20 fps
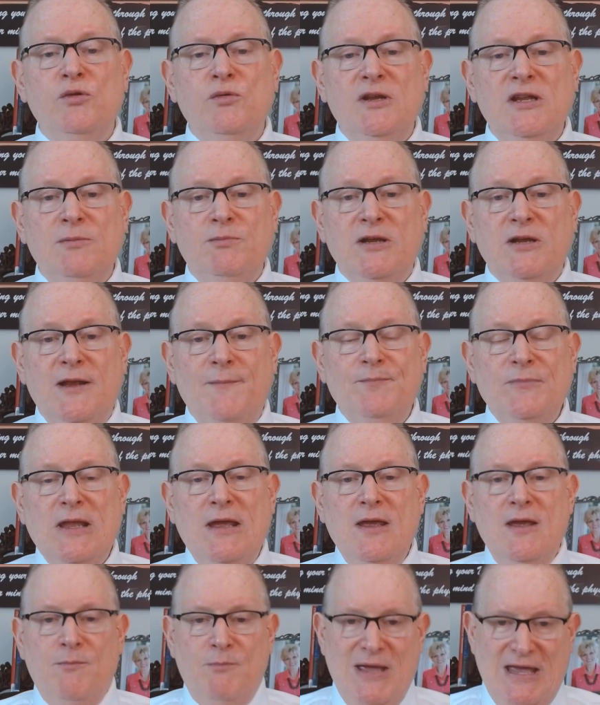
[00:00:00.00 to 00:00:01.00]
Nibley
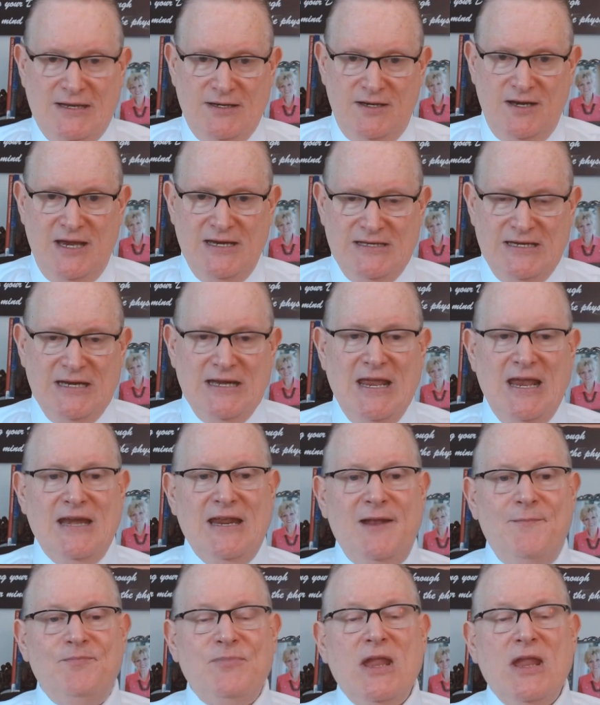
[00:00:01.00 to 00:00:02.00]
back in 1980.